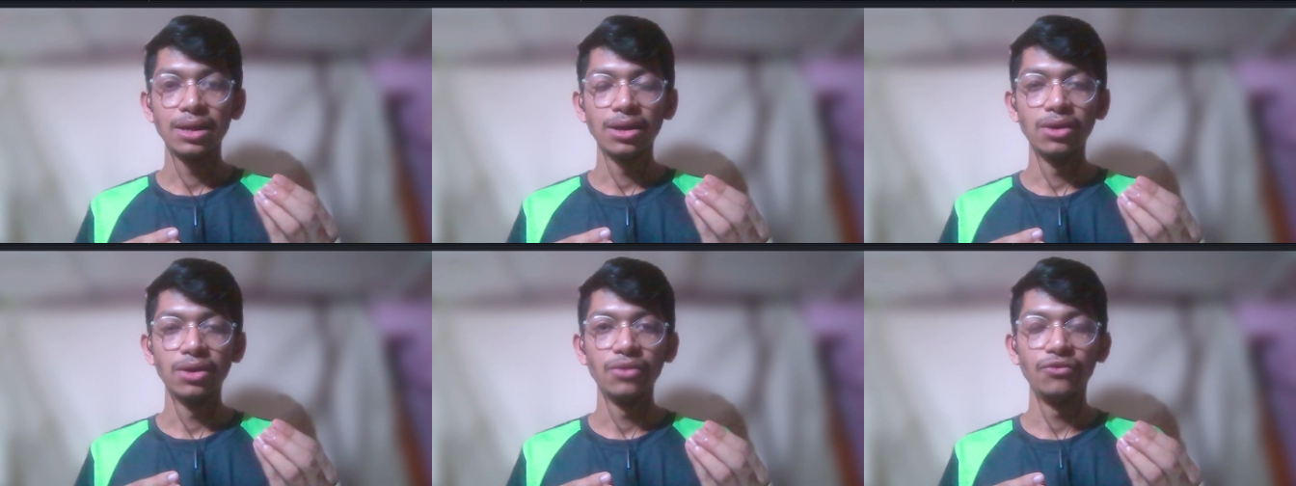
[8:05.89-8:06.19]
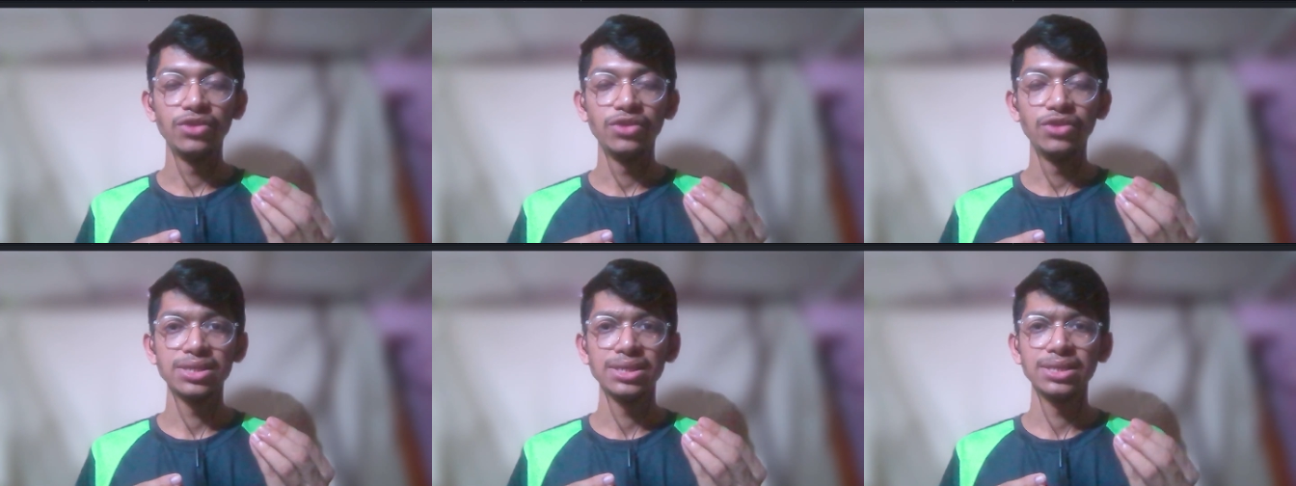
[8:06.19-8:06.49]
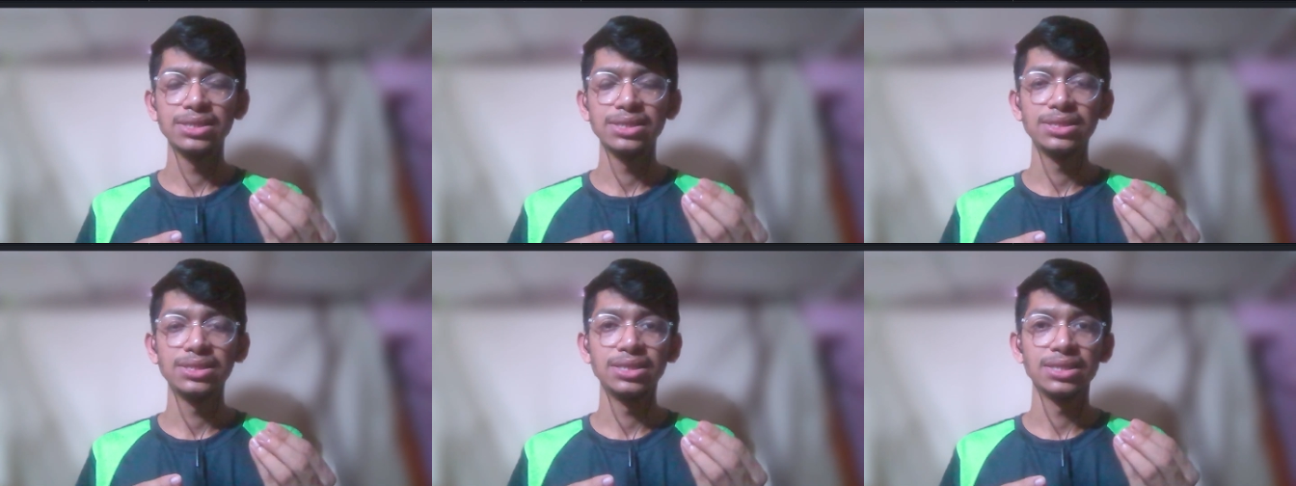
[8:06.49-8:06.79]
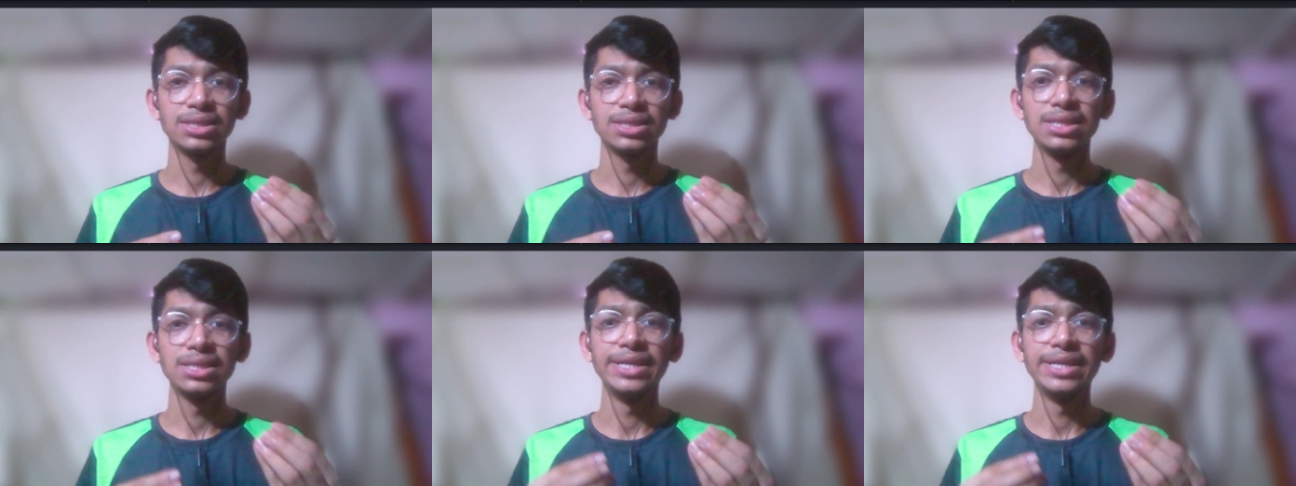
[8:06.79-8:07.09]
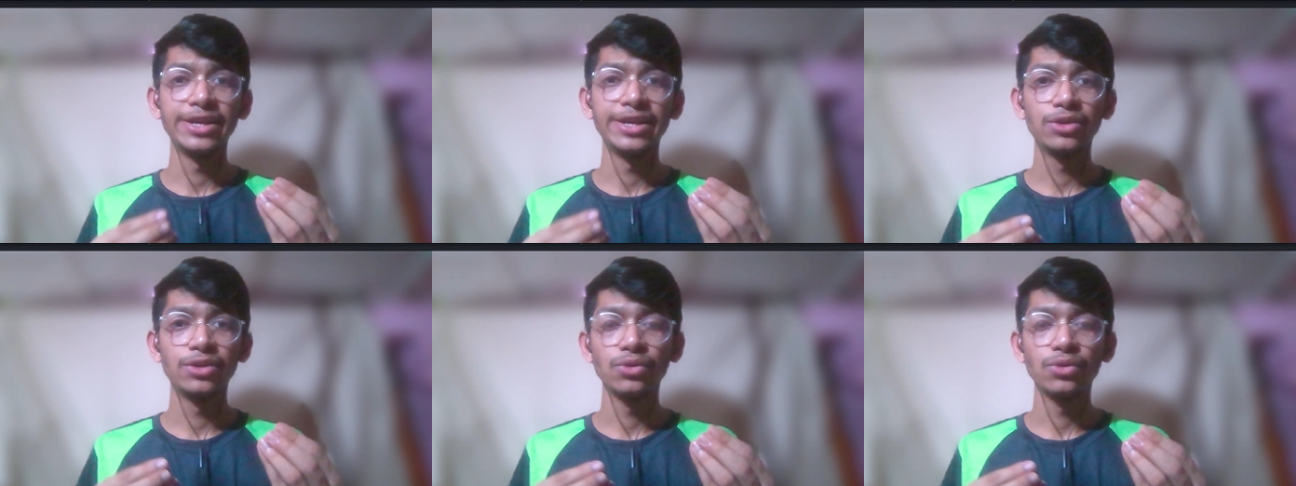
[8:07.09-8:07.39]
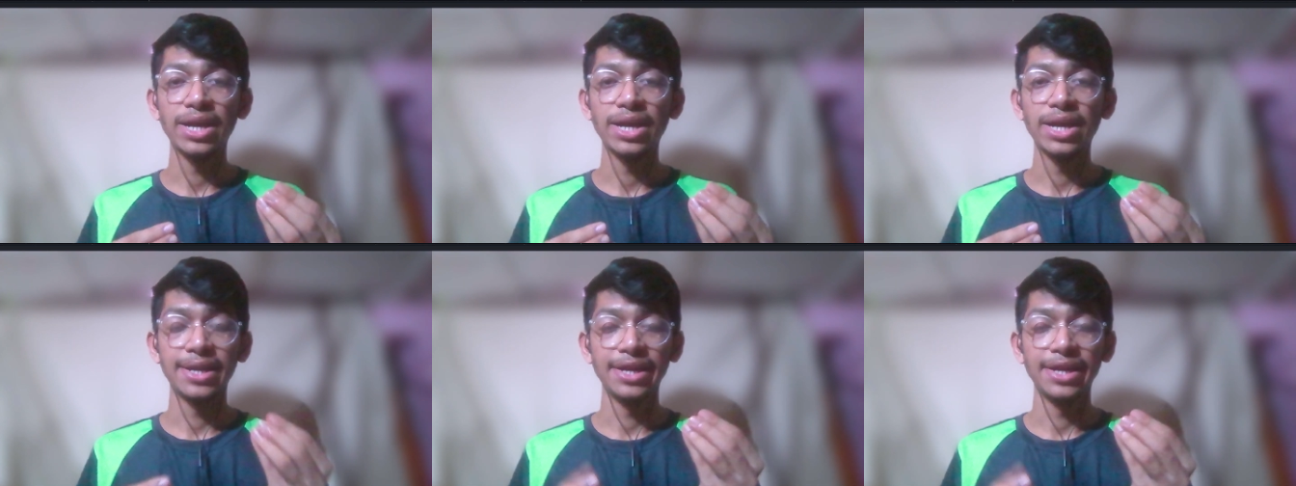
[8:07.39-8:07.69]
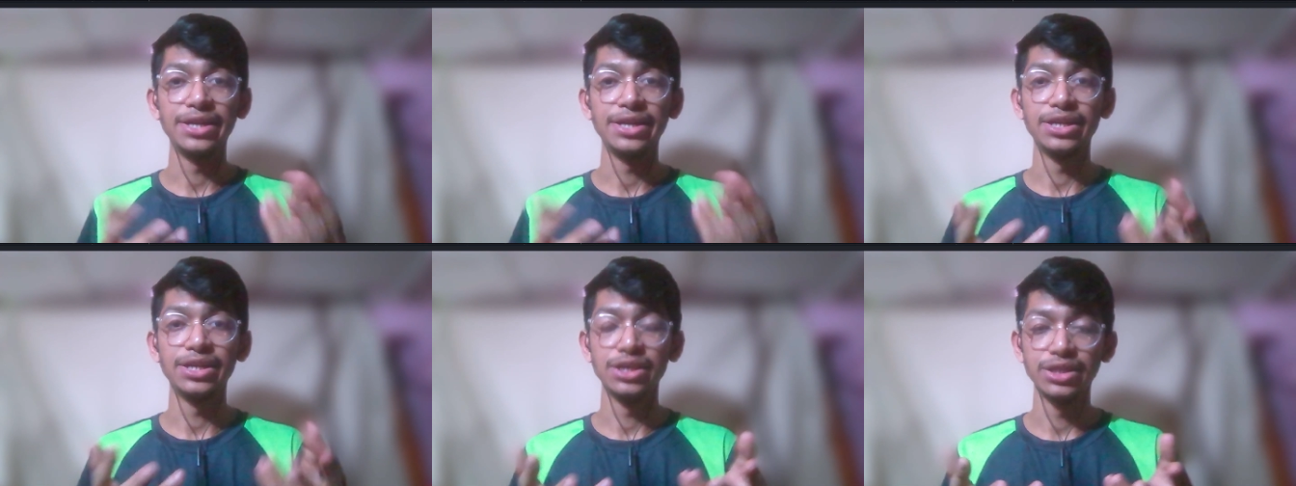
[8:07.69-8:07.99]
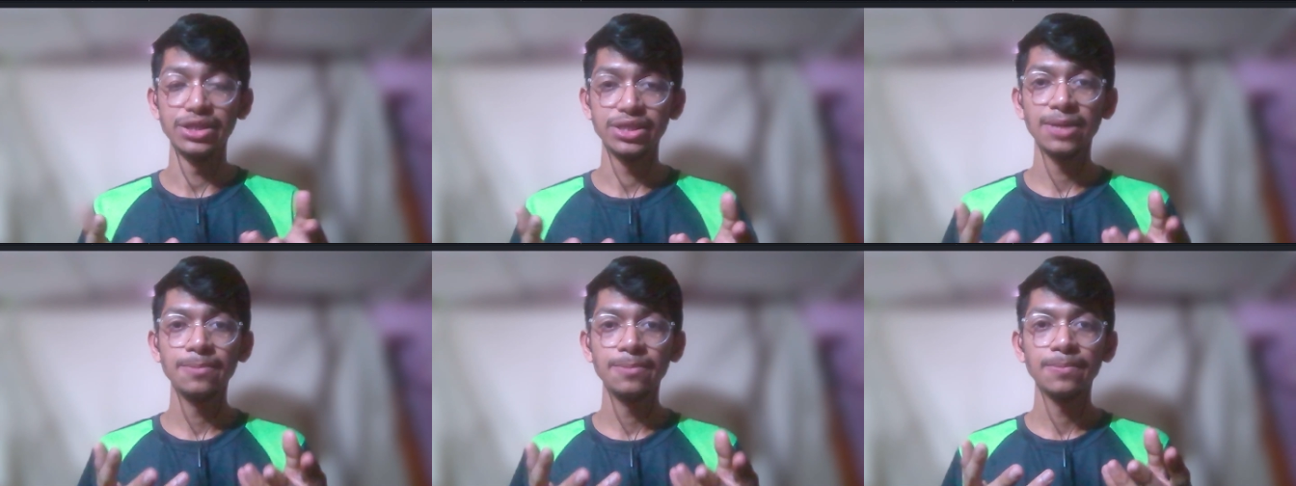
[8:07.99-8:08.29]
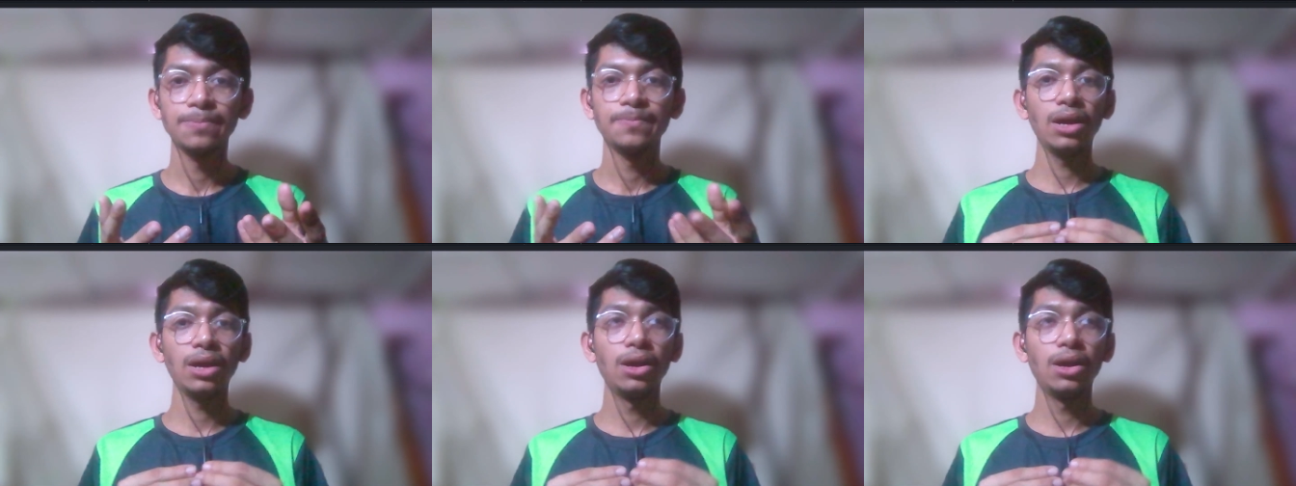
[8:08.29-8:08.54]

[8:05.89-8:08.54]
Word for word: uh, which is just needed to get an internship.